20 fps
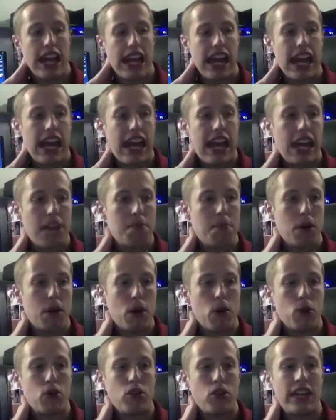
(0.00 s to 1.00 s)
in
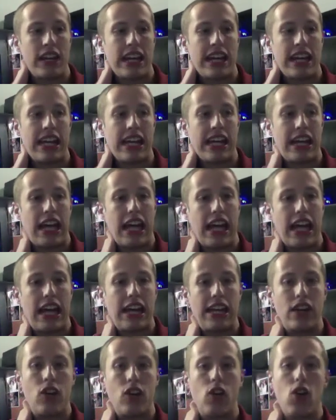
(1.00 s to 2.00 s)
posting
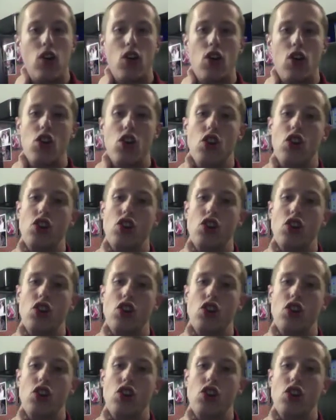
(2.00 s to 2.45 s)
your